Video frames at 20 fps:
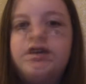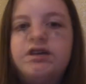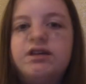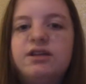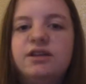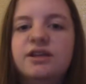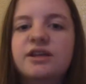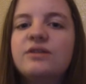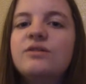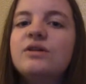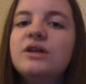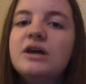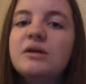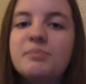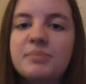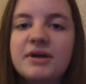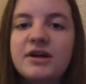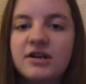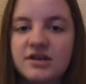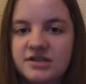
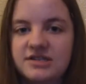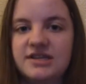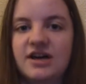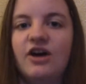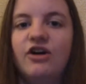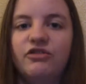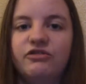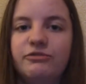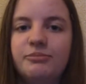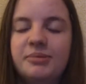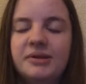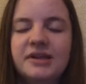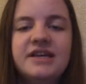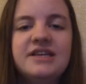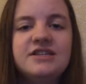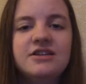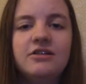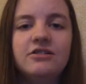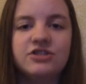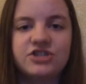Literally be yourself.
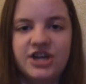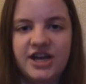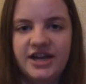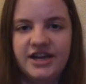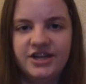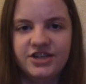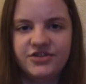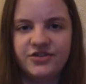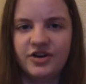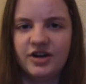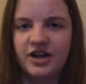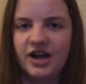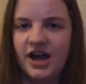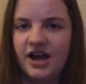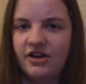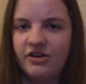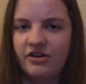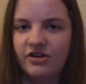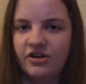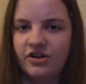Please don't change for a
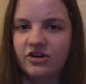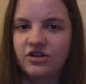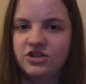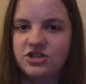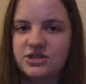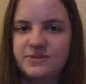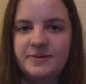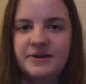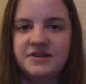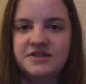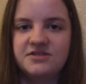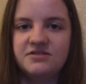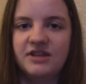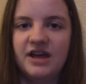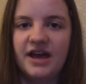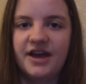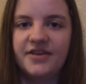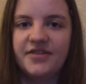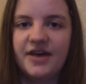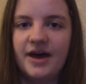guy or a girl just because you
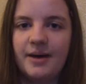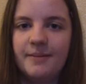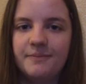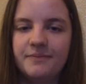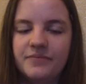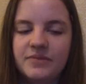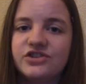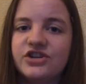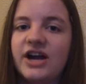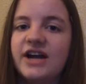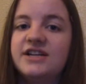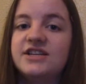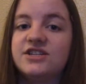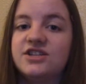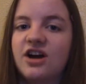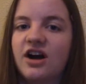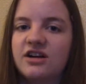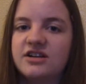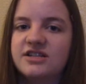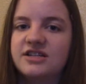like them. Try to
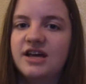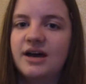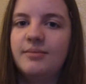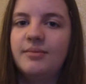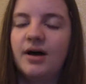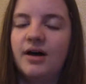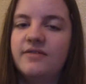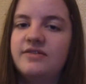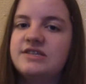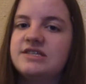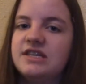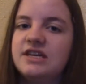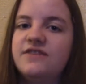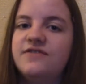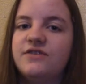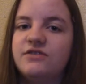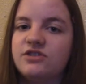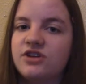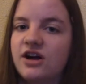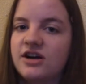talk to them. Obviously,
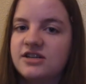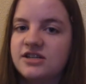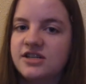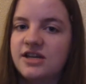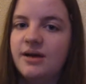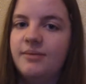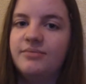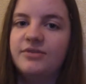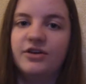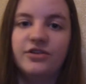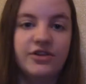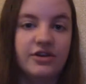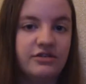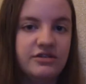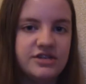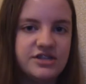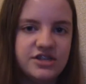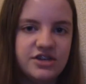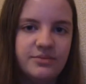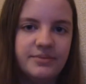if you talk to them, they'll
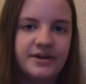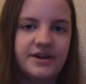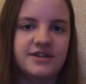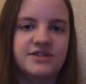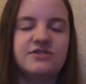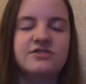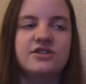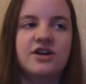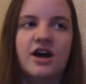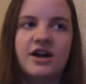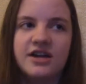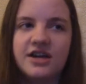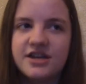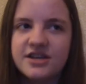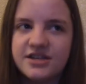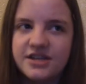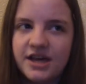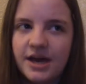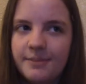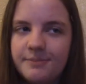notice you because you're talking
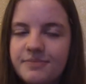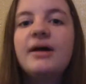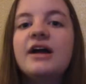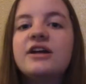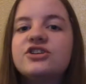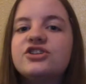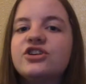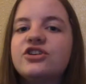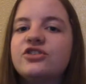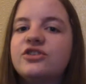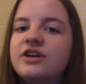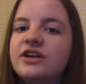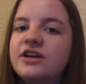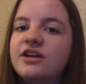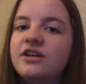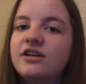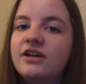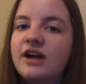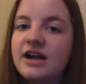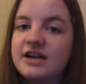to them.
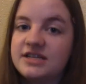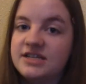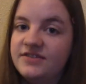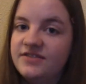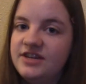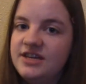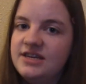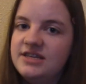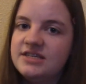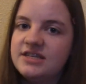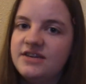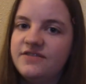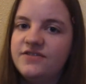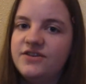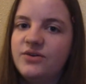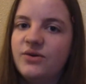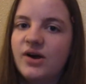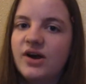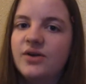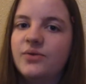Extracurricular activities, if
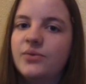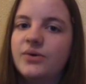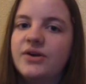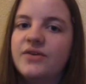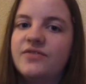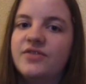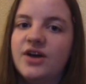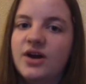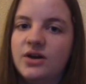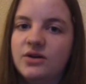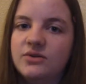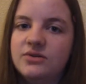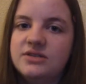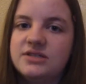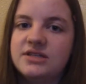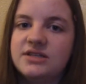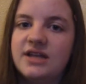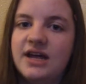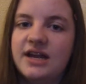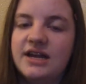you are in one of
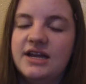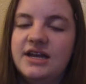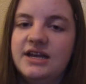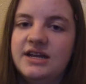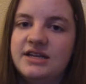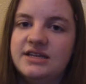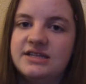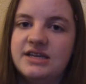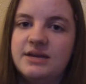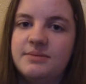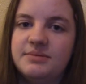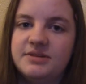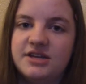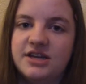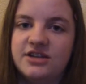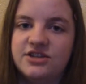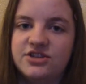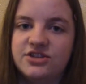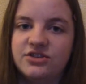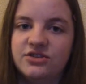those, then it is a
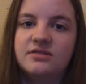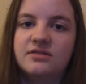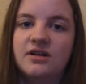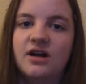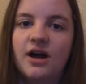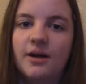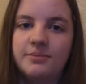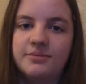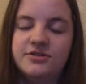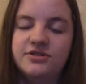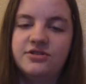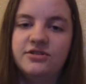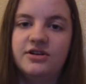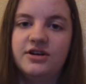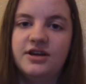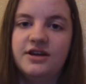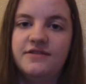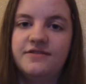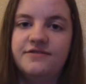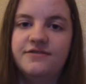potential
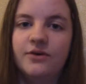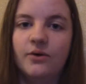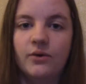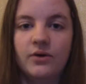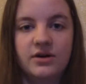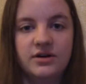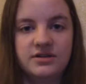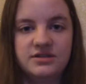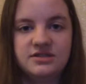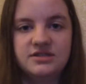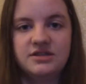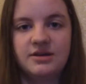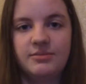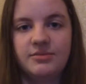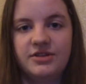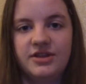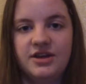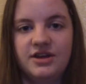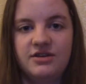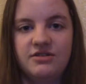opportunity for
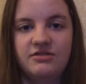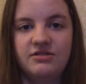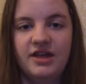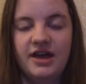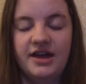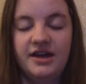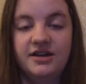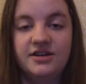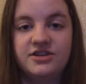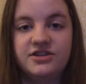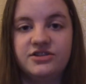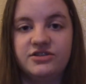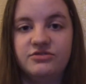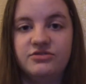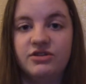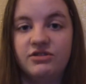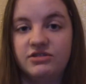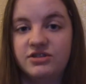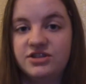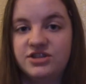someone that you like to
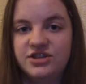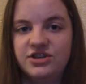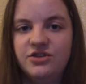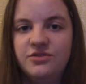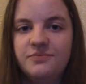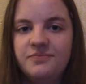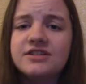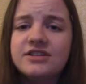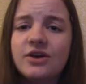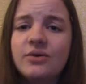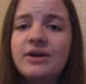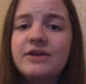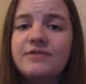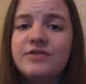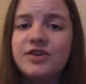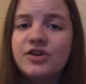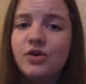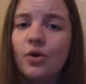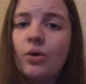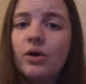notice you. So
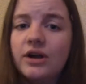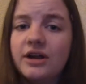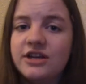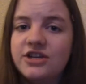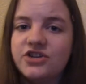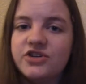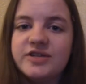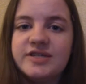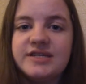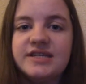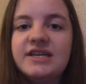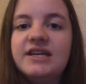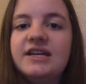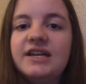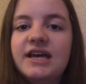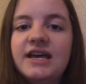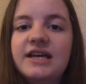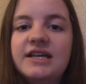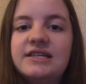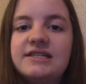if you're
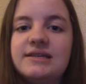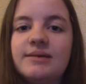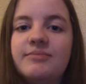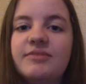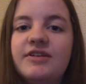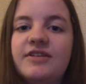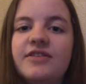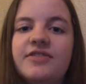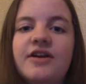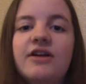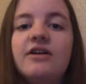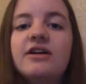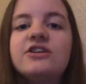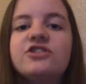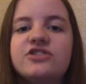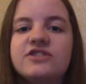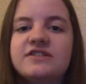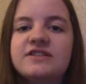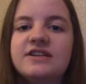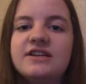interested in something that they're
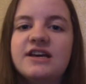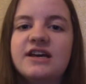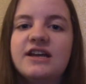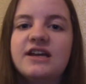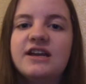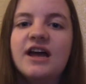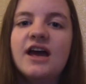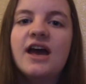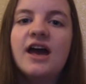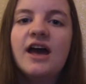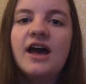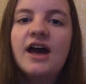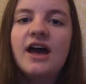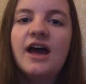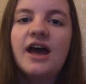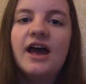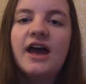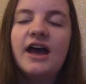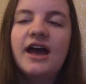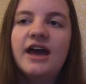interested in
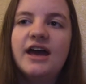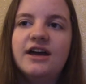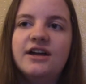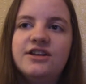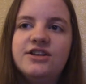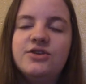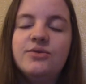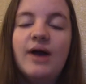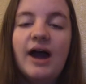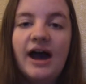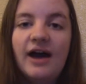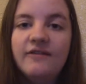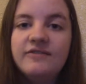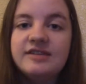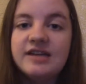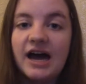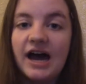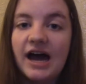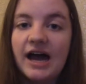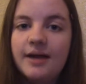and you have
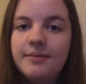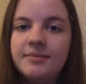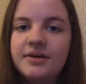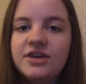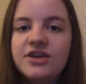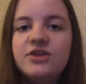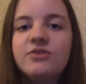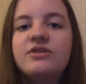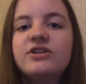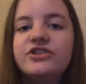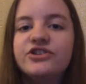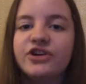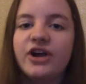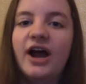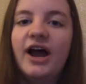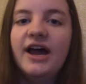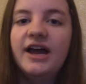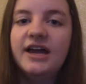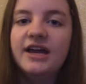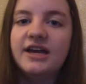time, you could
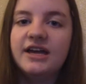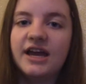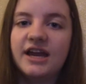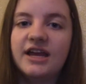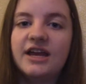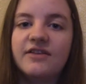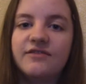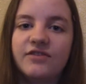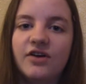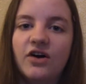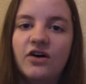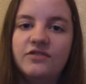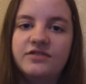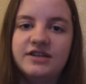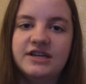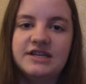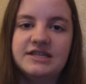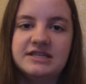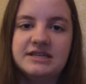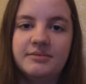try getting involved
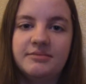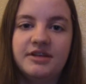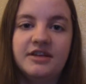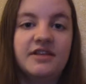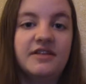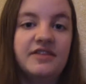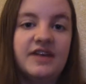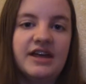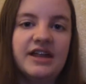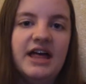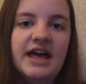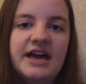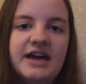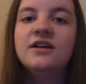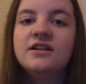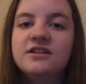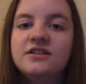in something that they like.